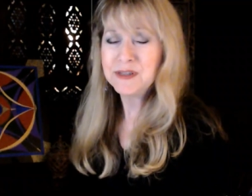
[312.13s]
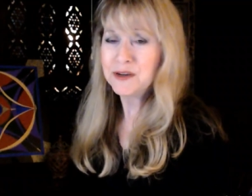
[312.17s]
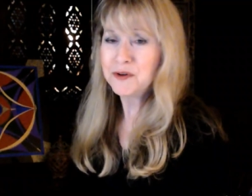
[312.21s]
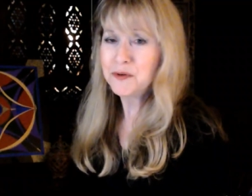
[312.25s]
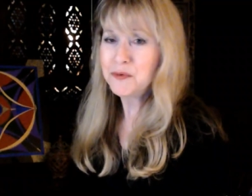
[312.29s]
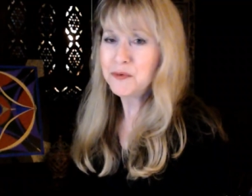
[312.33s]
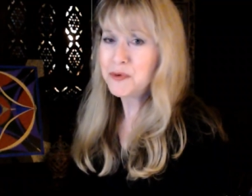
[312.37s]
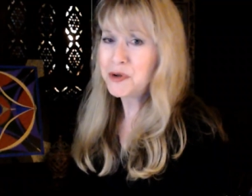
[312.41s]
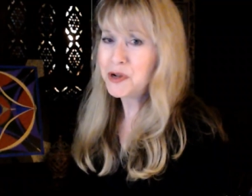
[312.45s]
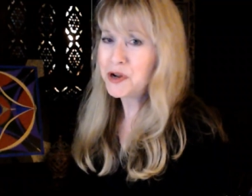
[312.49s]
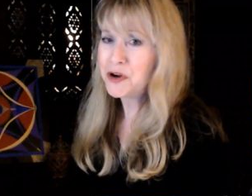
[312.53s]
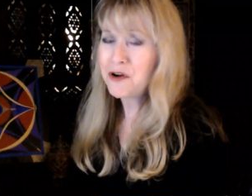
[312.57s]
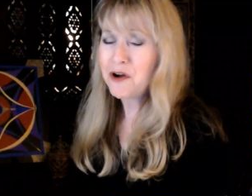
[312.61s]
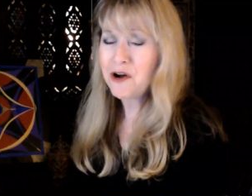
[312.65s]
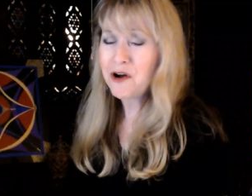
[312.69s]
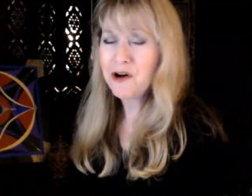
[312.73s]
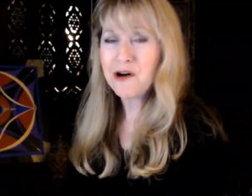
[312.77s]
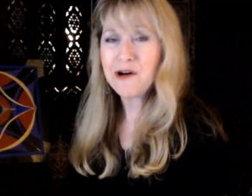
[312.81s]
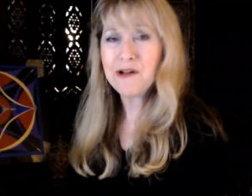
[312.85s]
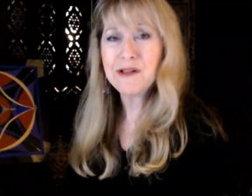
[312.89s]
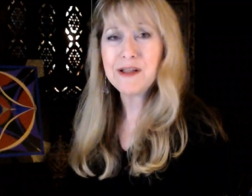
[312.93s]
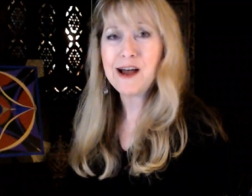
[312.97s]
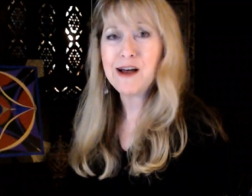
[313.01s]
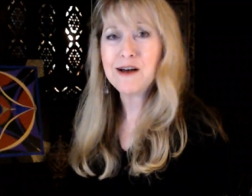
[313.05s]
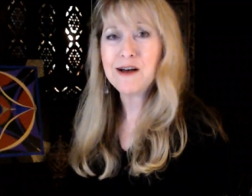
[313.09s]
We are
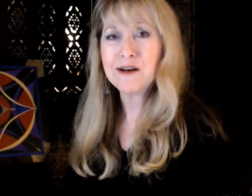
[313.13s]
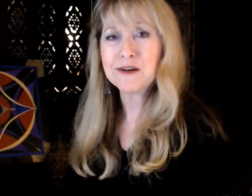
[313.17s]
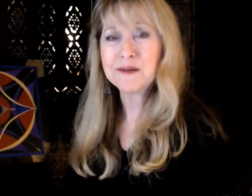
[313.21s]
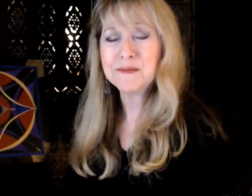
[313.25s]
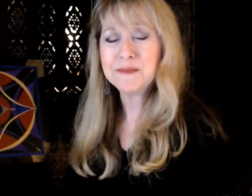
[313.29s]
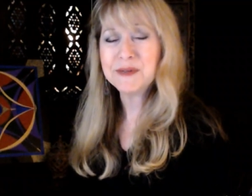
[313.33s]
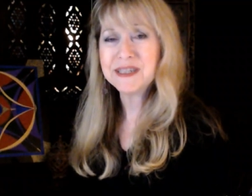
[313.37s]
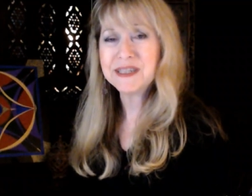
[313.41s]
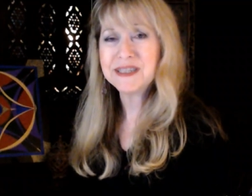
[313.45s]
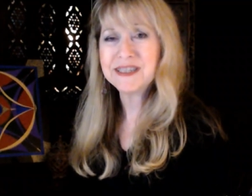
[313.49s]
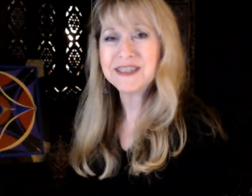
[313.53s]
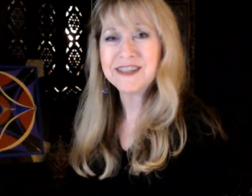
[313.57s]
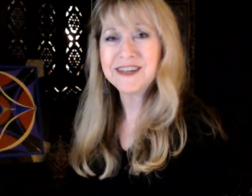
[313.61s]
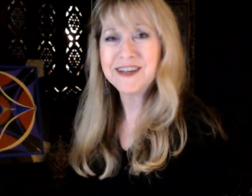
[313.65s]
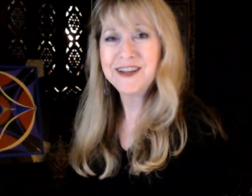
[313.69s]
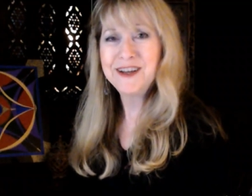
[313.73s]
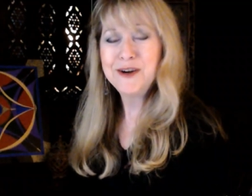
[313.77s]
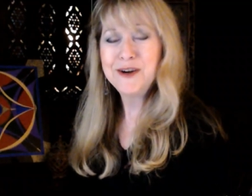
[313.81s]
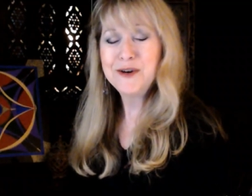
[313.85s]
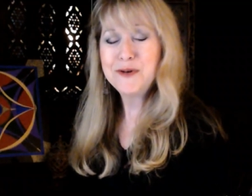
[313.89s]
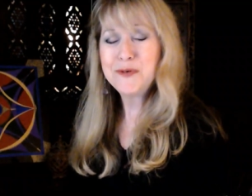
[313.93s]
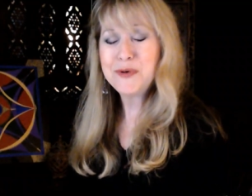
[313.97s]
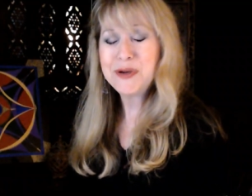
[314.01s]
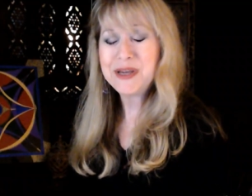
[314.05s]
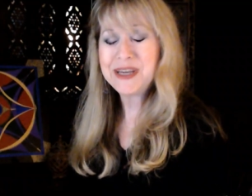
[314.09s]
all alchemists.
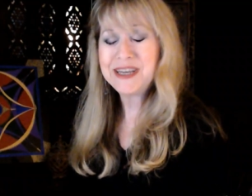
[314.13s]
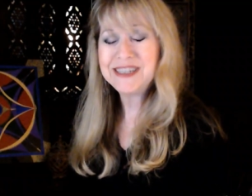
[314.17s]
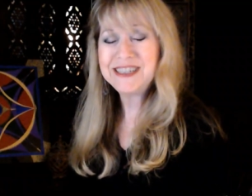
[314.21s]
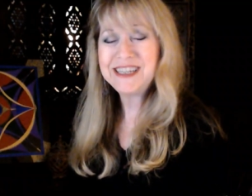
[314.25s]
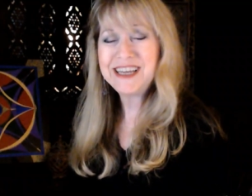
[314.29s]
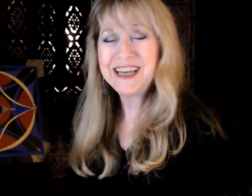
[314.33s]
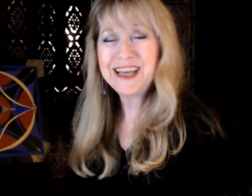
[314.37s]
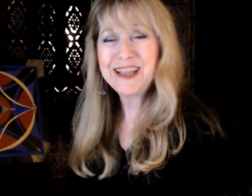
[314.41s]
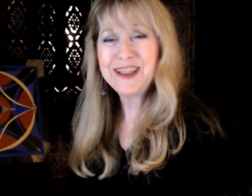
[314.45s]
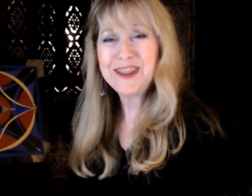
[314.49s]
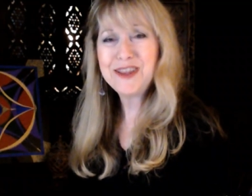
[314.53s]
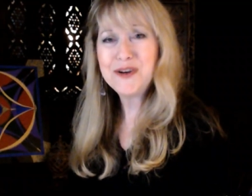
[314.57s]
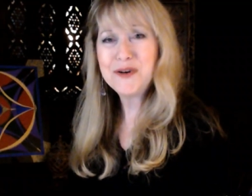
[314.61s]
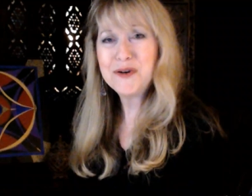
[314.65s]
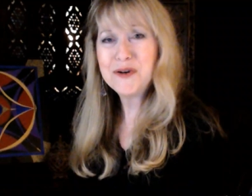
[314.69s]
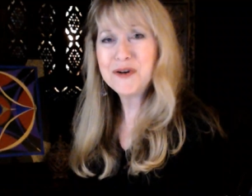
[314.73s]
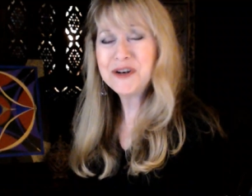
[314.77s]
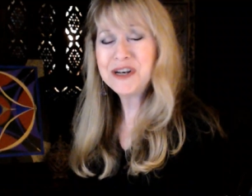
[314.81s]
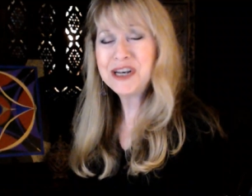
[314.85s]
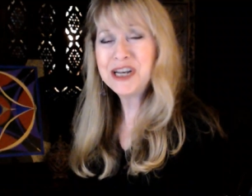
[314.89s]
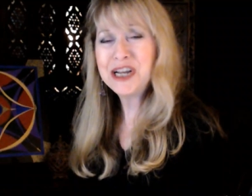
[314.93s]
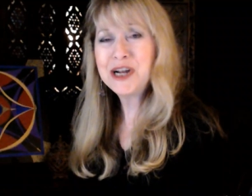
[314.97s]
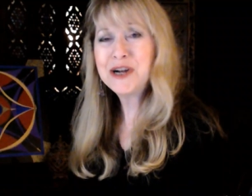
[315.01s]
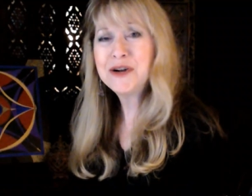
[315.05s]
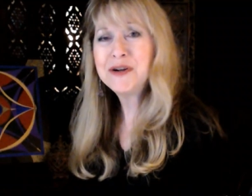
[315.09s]
We can take the
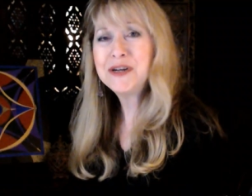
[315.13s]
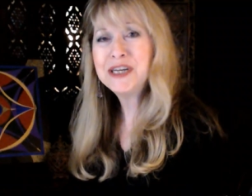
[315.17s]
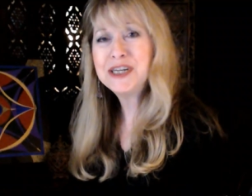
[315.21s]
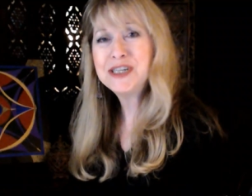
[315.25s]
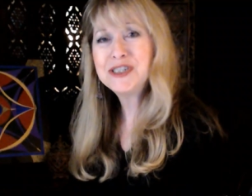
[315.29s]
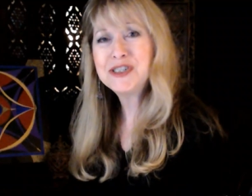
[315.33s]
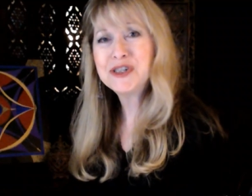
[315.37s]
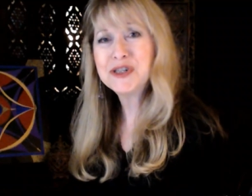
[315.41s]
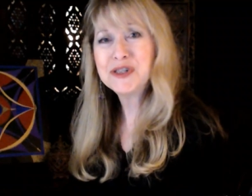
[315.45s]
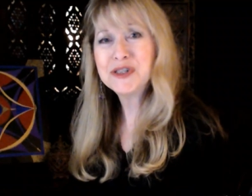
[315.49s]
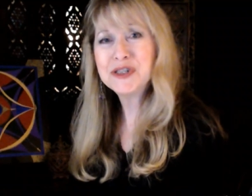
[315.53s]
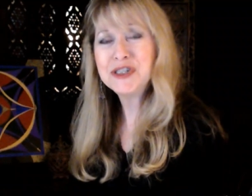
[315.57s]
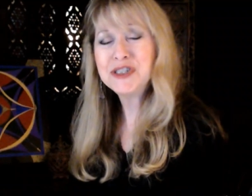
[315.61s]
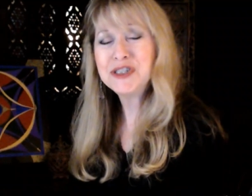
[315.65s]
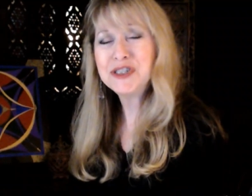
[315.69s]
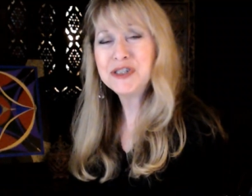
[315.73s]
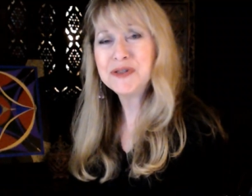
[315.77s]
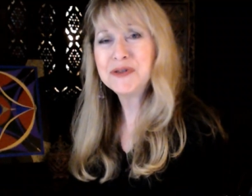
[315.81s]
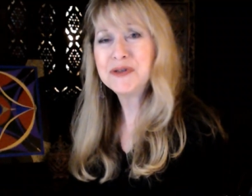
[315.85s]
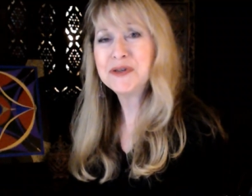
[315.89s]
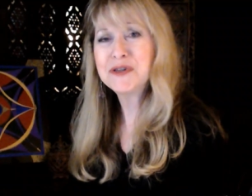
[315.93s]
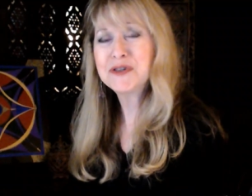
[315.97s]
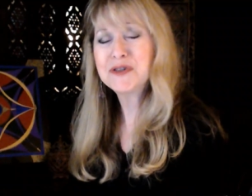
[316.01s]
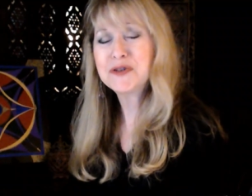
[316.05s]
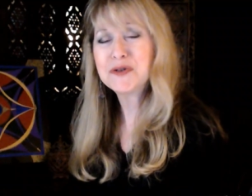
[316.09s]
ordinary and turn it
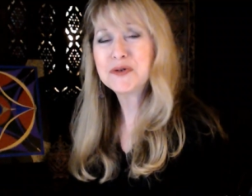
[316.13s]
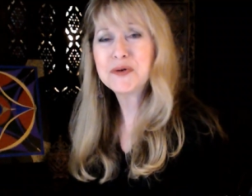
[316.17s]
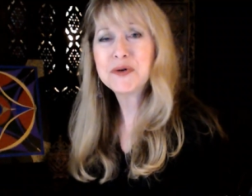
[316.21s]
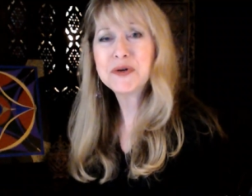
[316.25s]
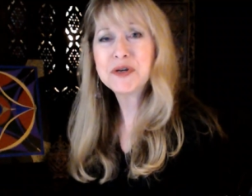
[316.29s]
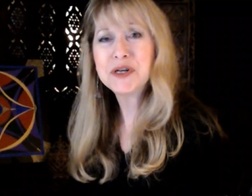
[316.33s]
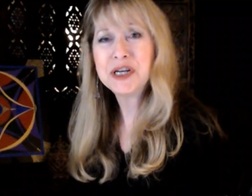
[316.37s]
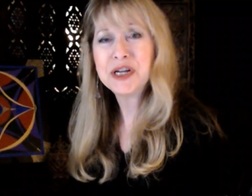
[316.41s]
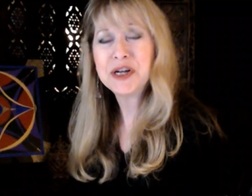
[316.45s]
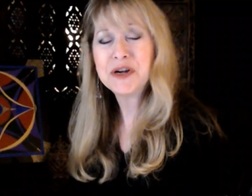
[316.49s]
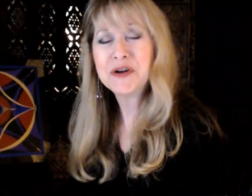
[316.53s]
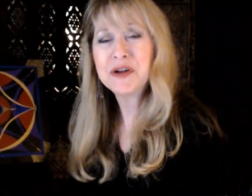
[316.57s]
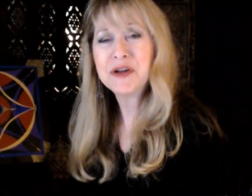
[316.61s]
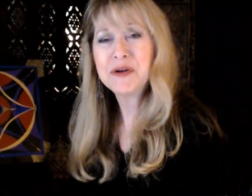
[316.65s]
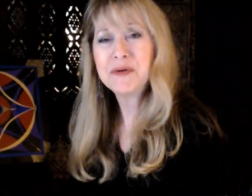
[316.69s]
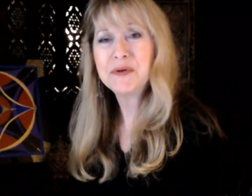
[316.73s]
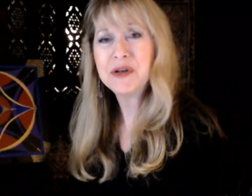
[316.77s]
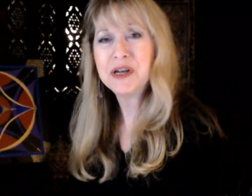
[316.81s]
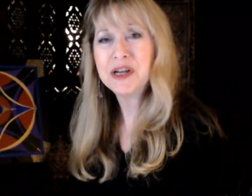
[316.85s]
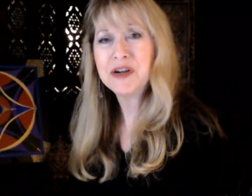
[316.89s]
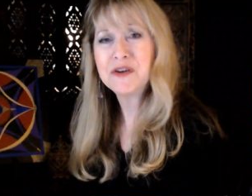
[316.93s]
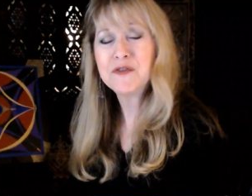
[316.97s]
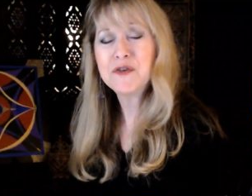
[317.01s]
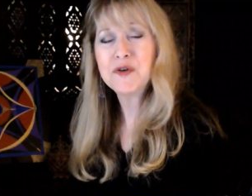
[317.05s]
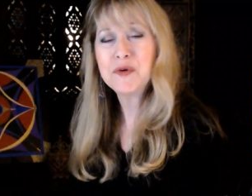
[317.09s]
into extraordinary,
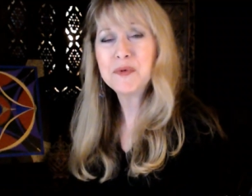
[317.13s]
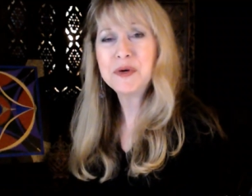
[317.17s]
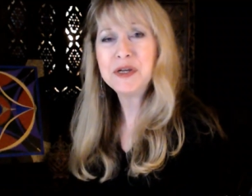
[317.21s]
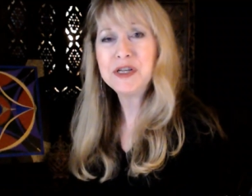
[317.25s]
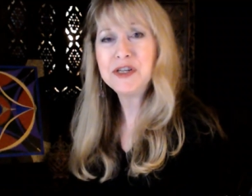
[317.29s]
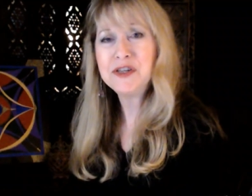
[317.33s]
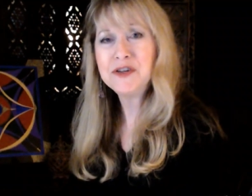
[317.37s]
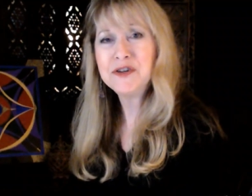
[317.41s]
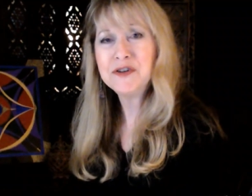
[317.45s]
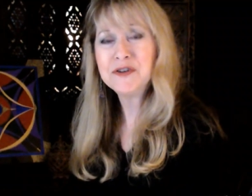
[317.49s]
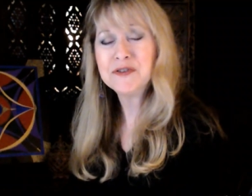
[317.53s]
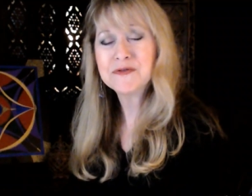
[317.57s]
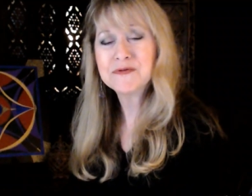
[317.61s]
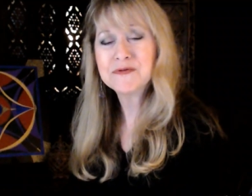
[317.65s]
whatever we do.